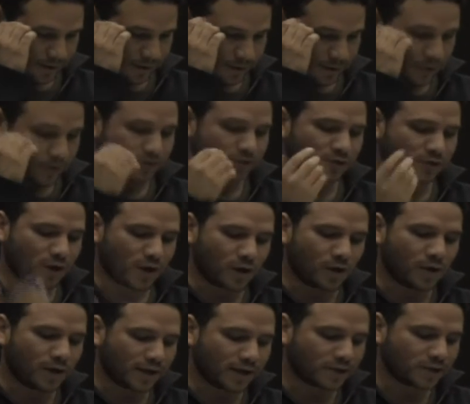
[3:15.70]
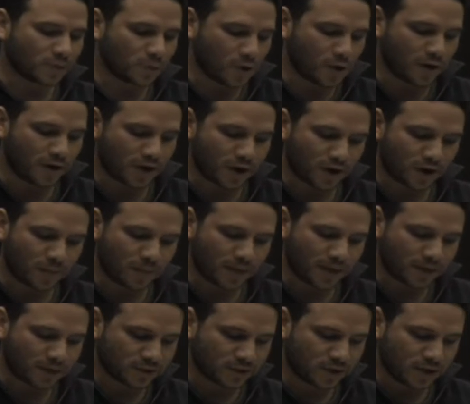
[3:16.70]
So the struggle against war and
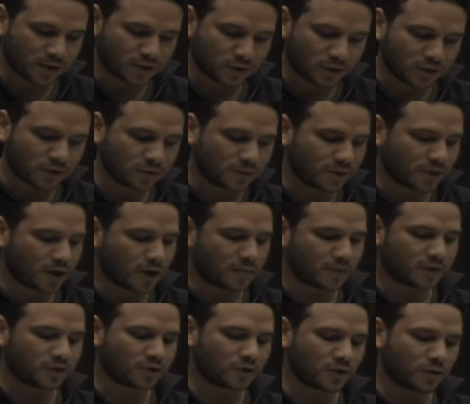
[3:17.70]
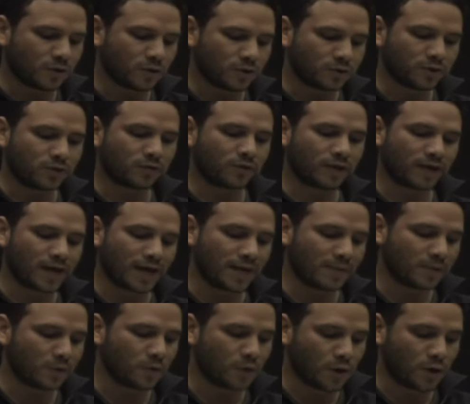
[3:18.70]
occupation has also become the struggle to
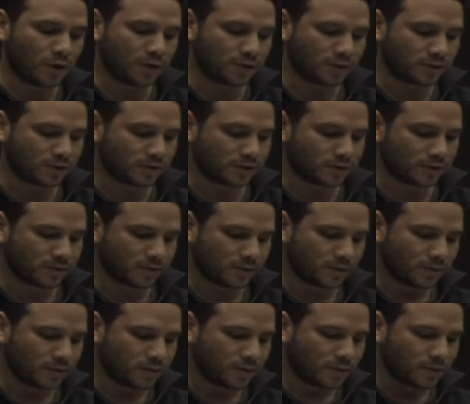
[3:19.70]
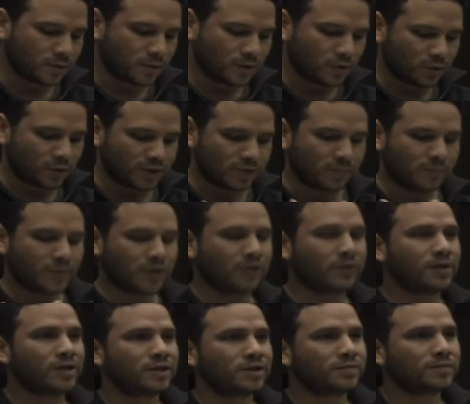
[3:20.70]
reclaim the words with which
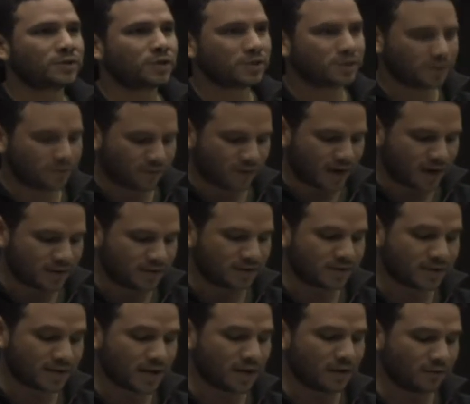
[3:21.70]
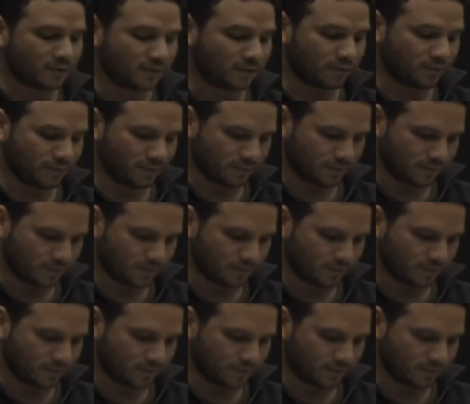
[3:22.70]
imperialism justifies itself.